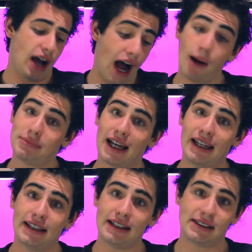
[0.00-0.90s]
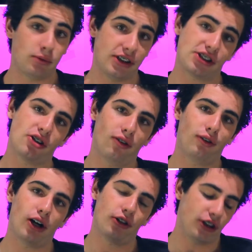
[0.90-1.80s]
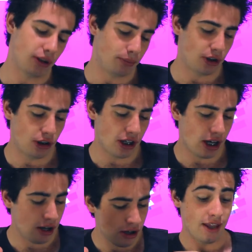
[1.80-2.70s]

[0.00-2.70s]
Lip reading: update this with the software on your computer,